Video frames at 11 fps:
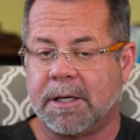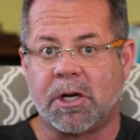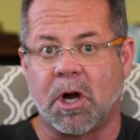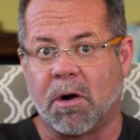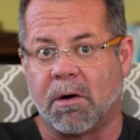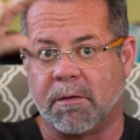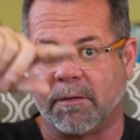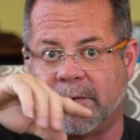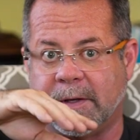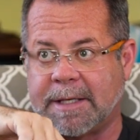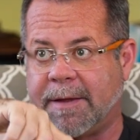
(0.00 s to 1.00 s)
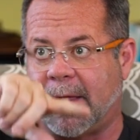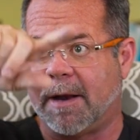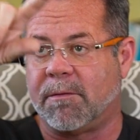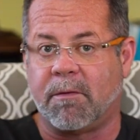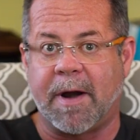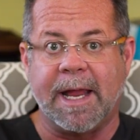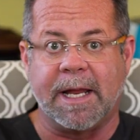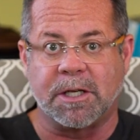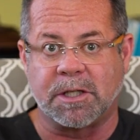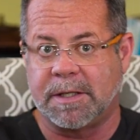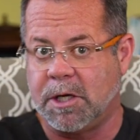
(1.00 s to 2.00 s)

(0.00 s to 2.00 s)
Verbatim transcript: curve, inside that range.